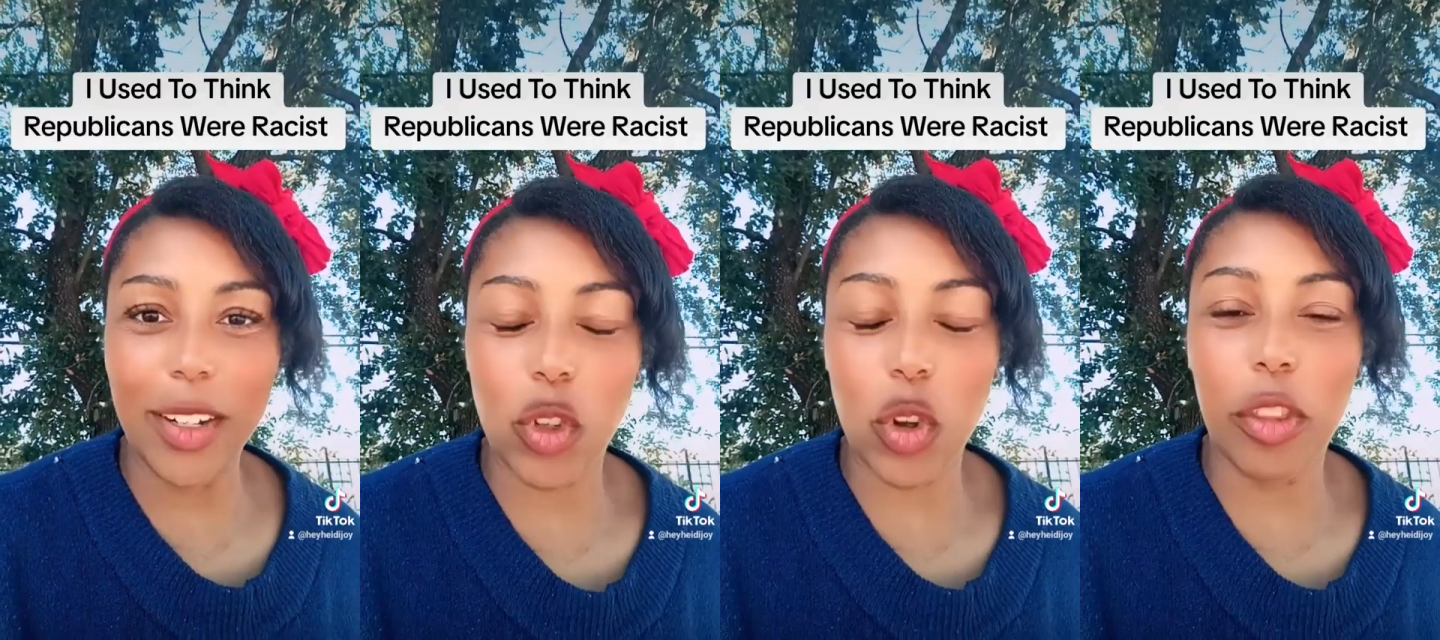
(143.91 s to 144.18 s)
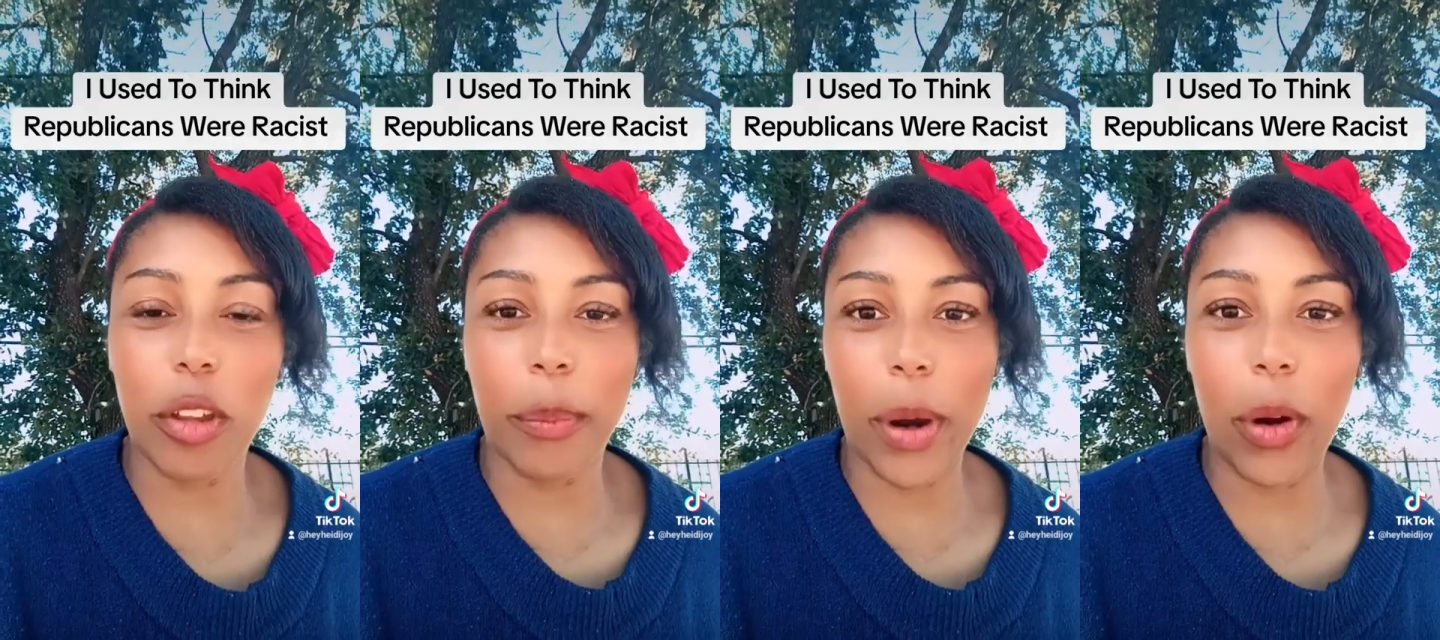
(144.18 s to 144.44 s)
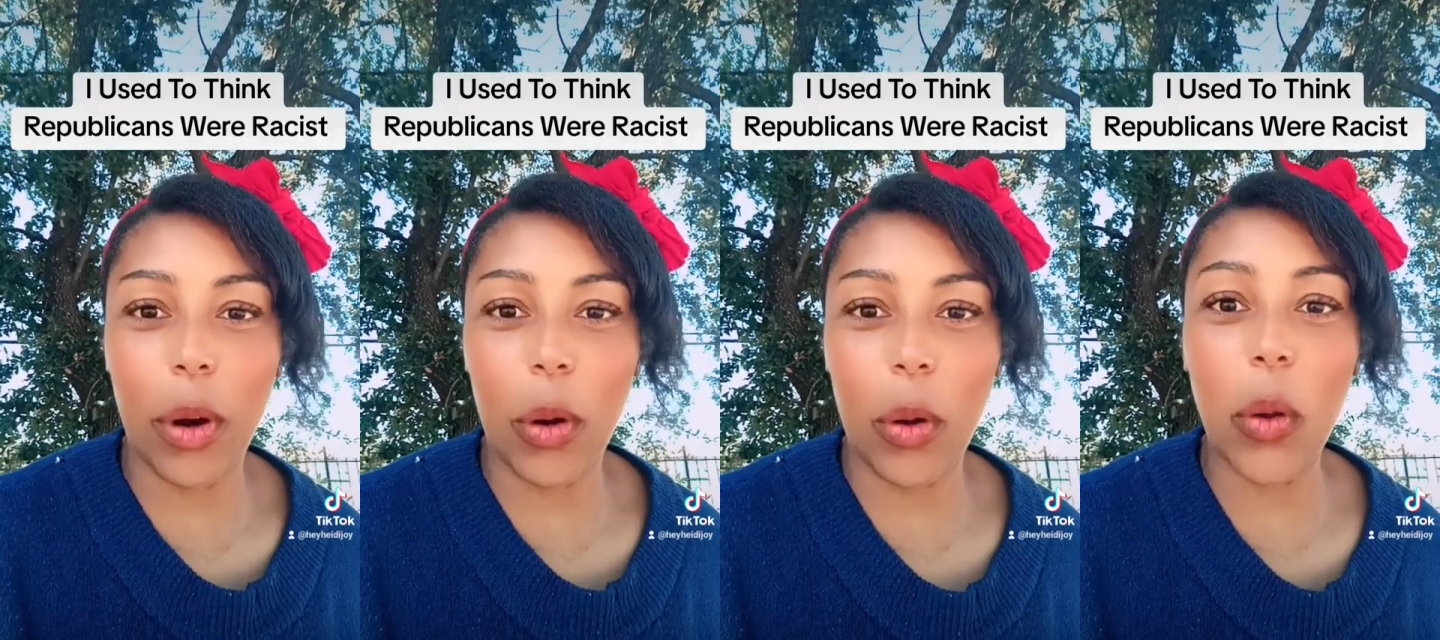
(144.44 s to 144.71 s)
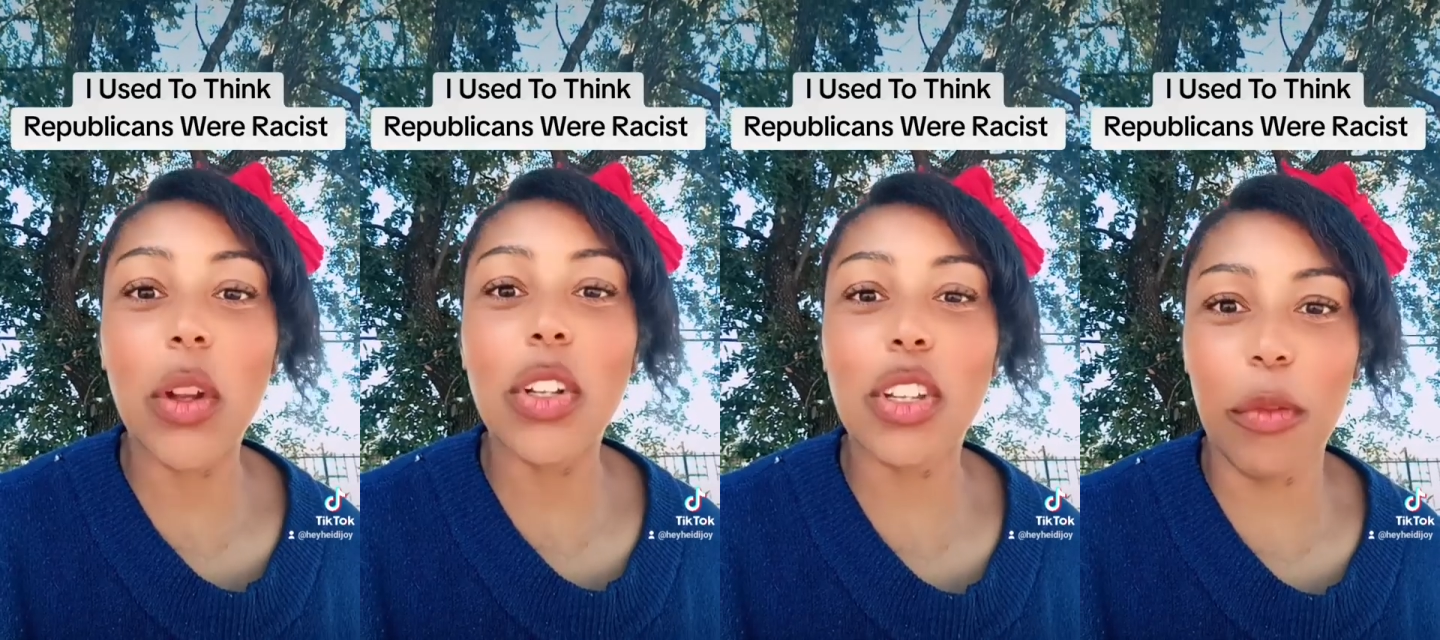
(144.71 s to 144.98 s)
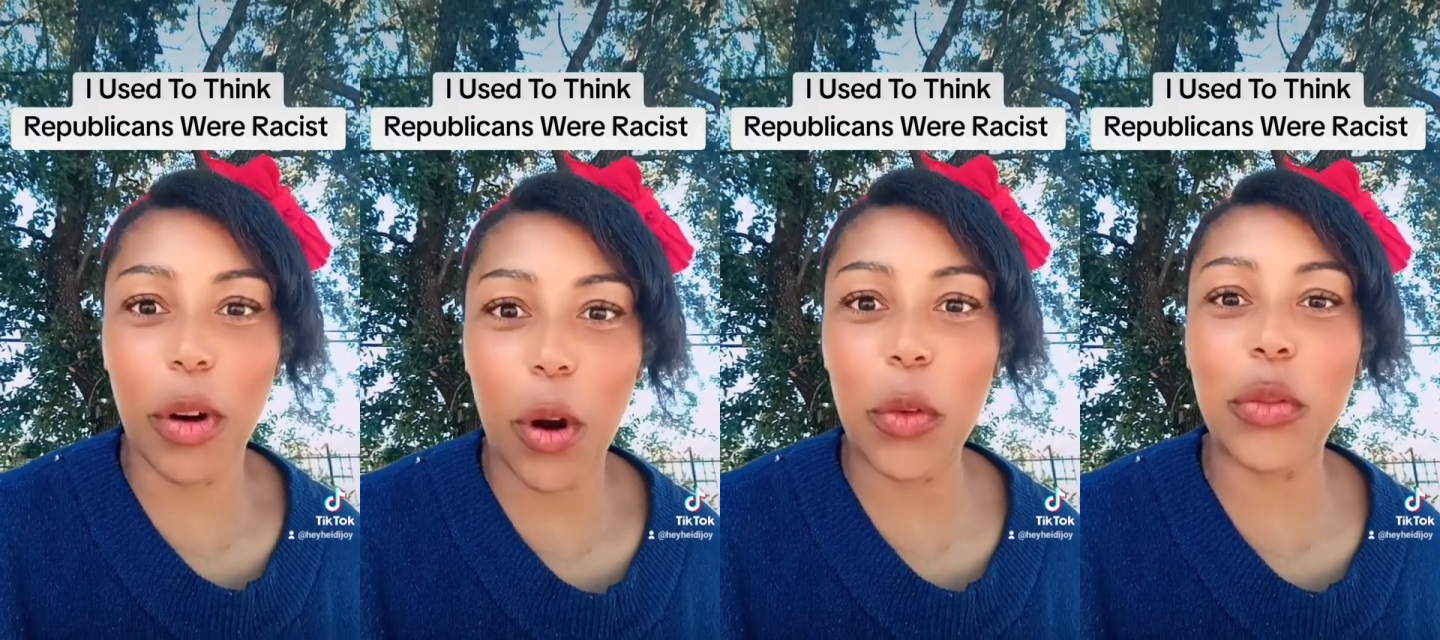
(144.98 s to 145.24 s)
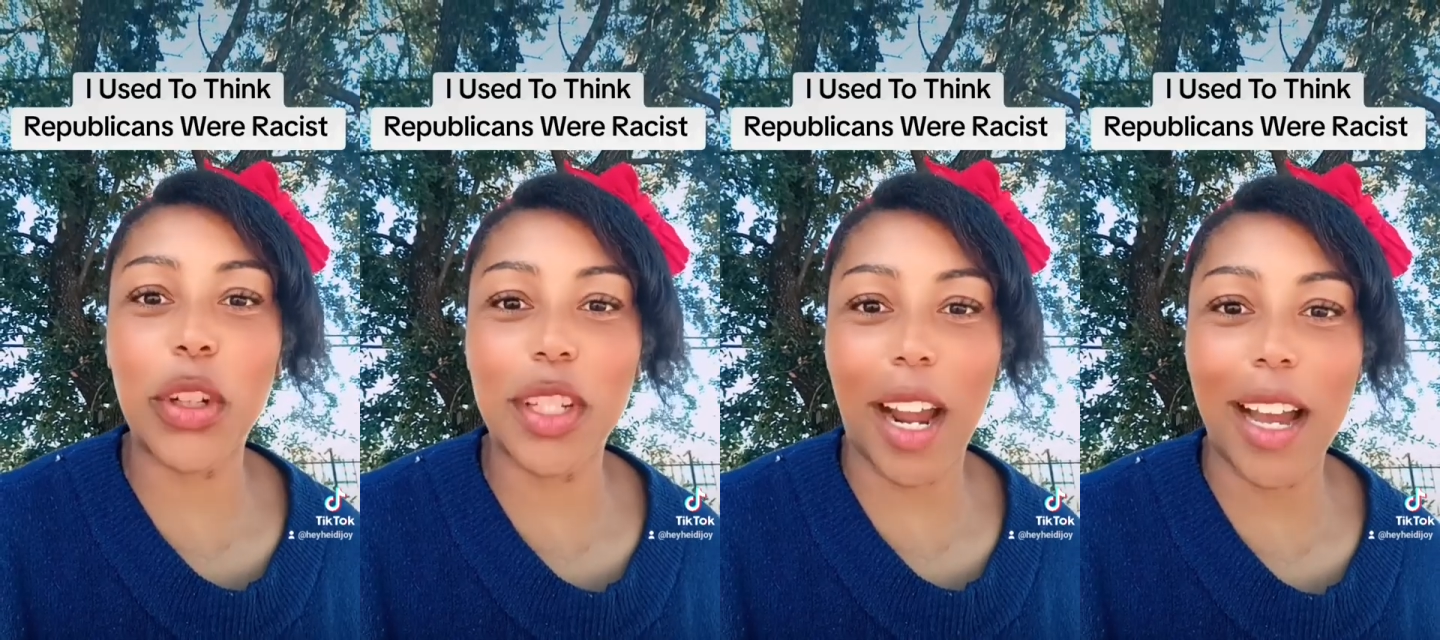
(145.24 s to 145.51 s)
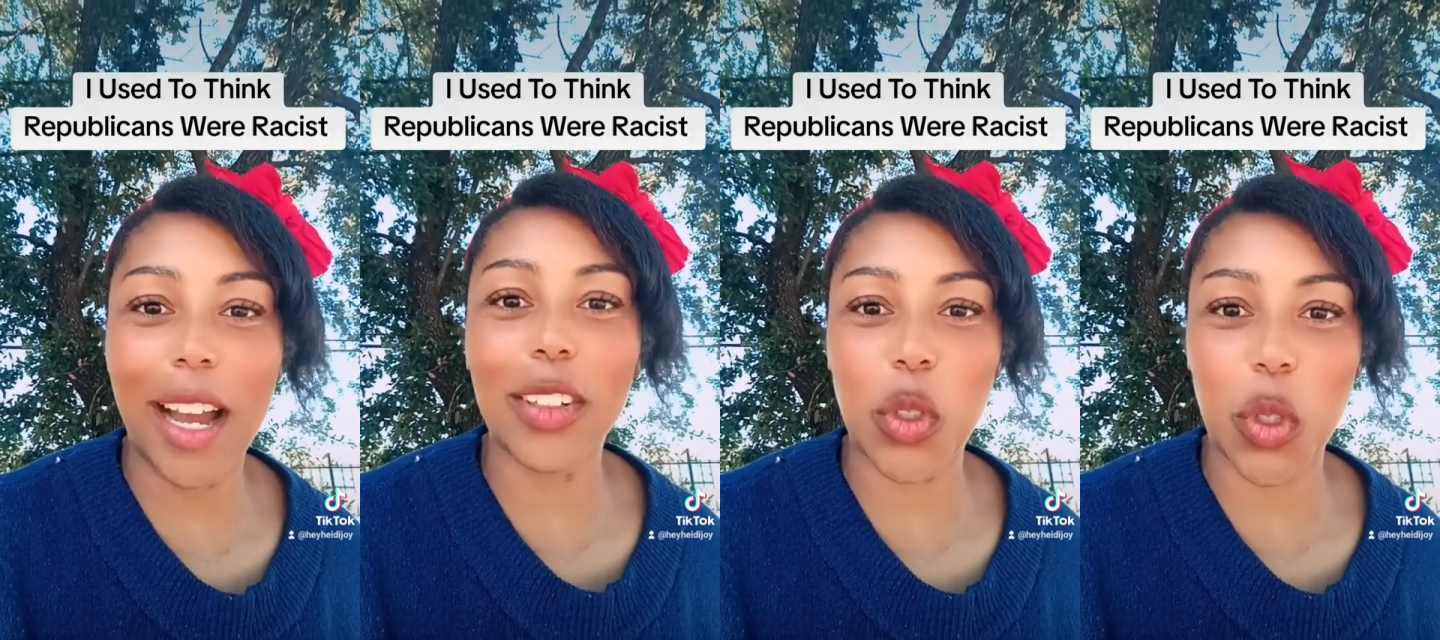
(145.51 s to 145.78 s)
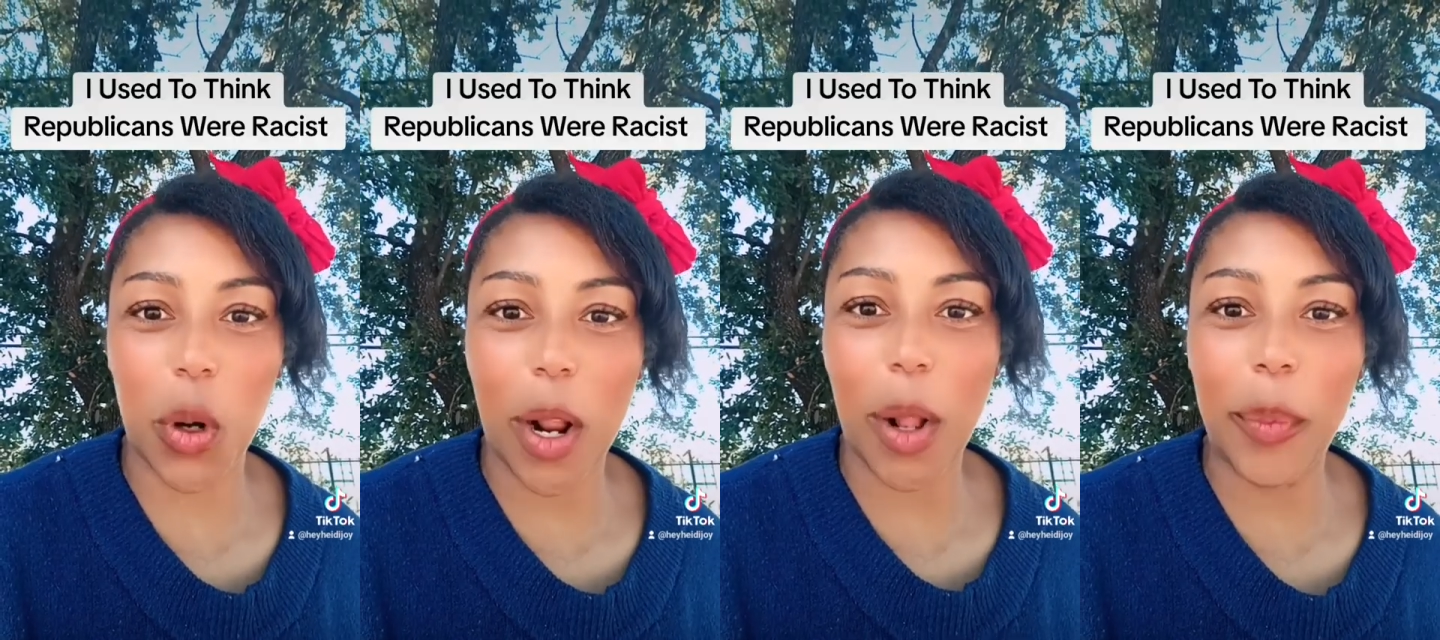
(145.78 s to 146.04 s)
to the poll to vote for Donald
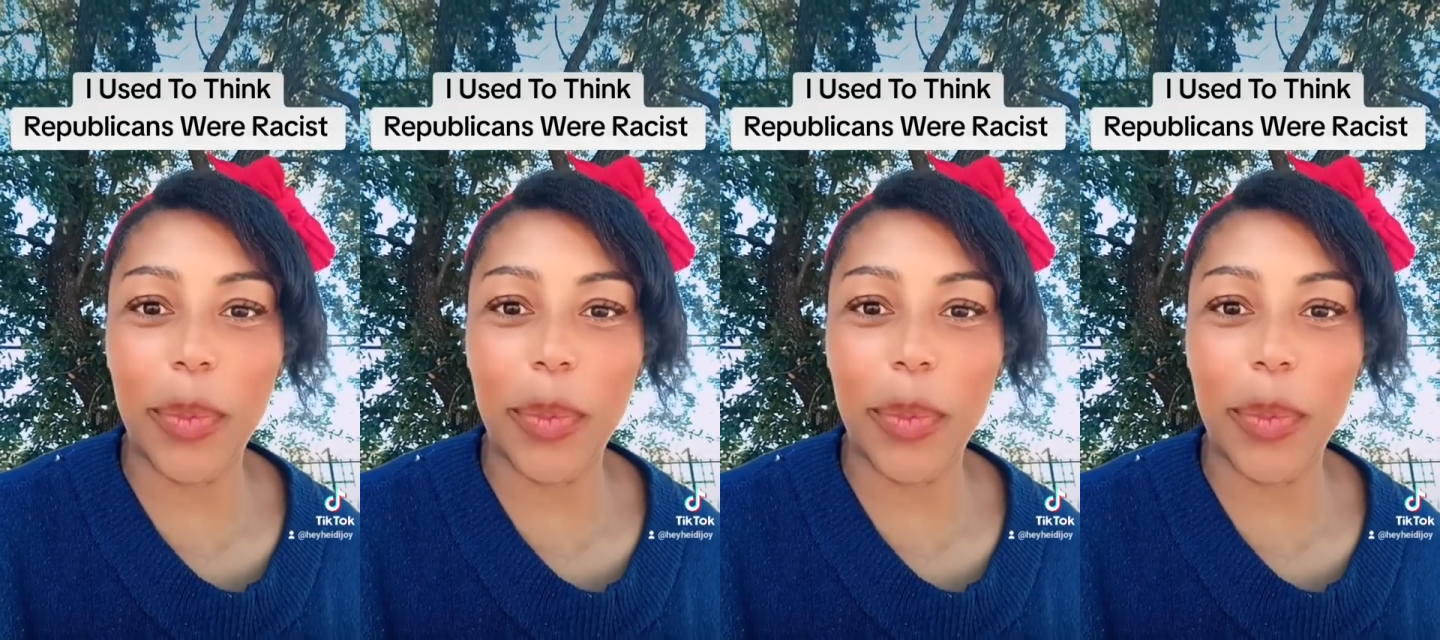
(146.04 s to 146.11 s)
Trump.